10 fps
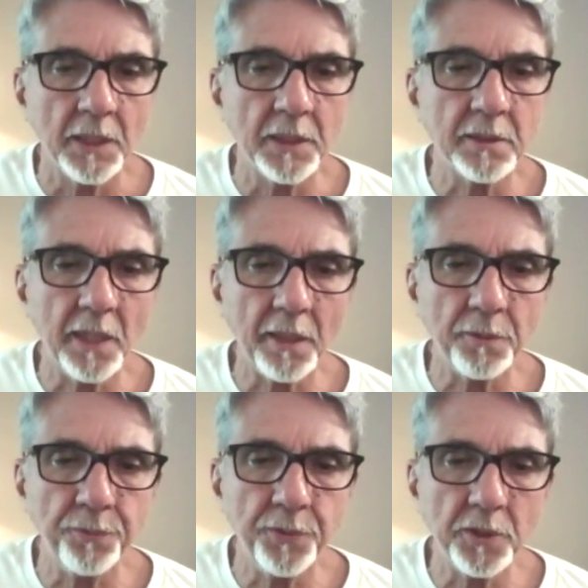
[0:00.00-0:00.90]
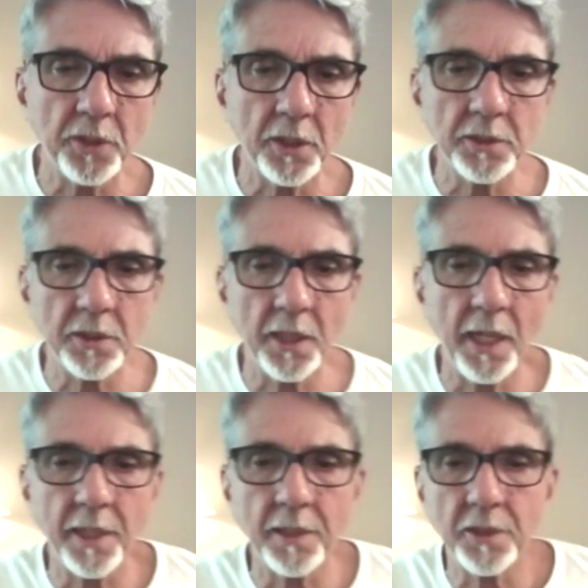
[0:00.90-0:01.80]
The second feature is the
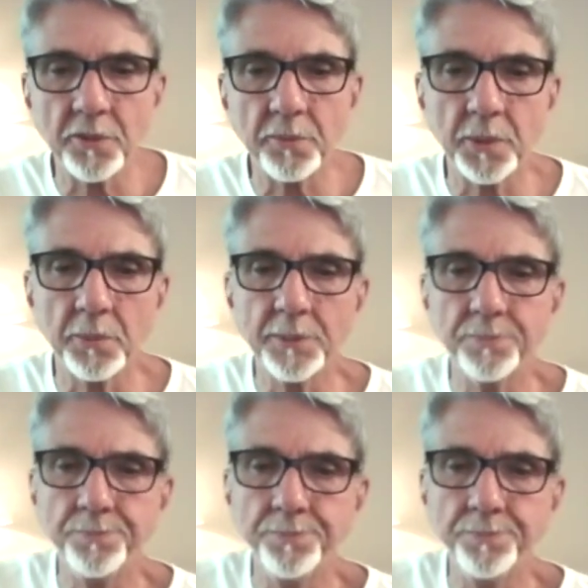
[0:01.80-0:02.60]
higher nature of Brahman,